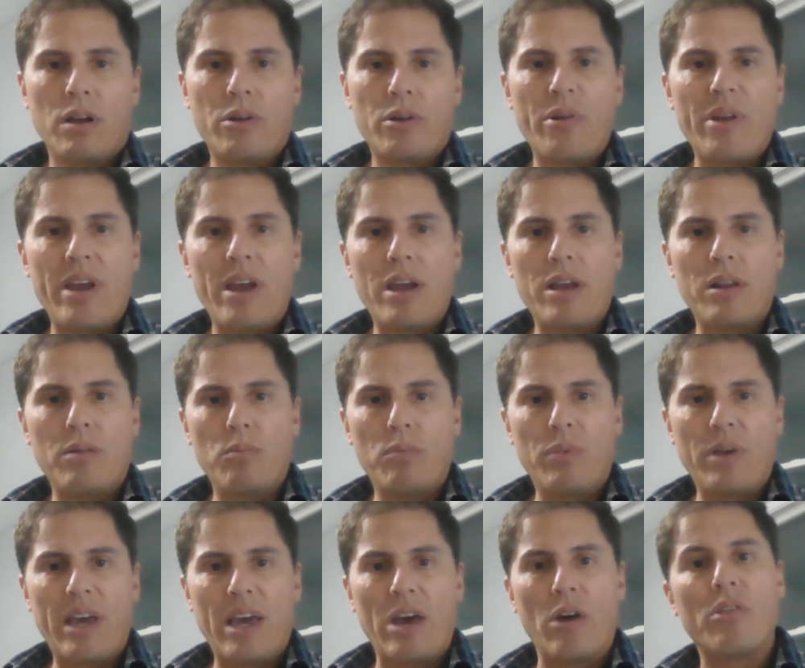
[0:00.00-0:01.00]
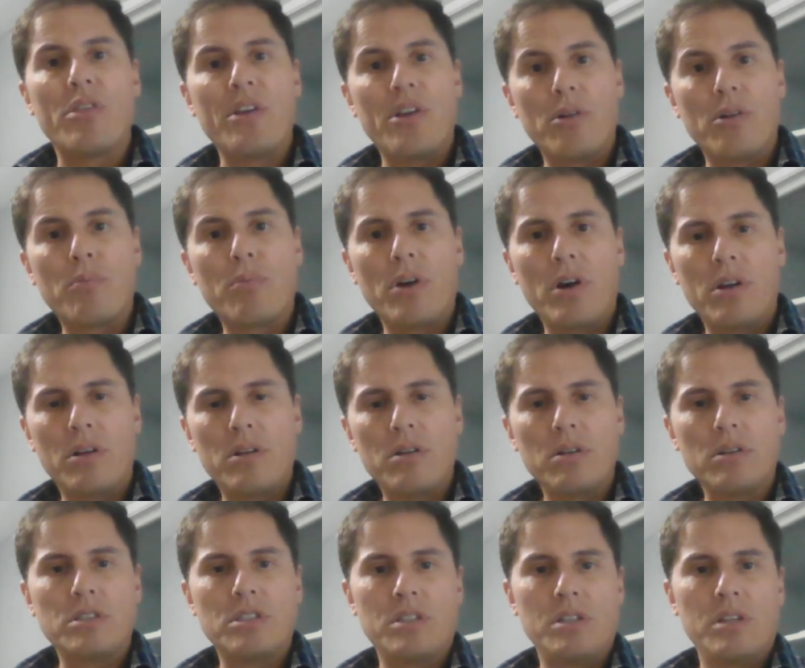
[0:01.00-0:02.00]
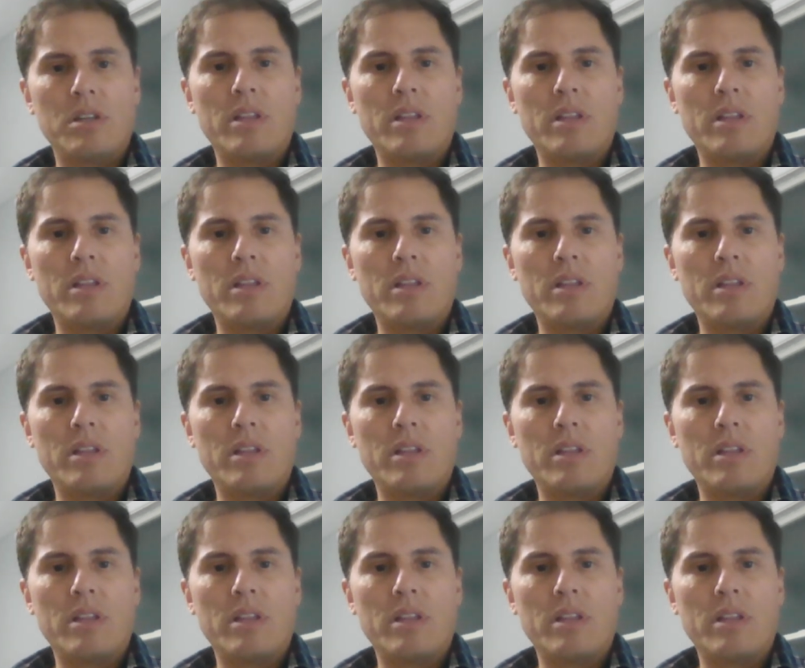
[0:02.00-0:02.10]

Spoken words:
create healthier products.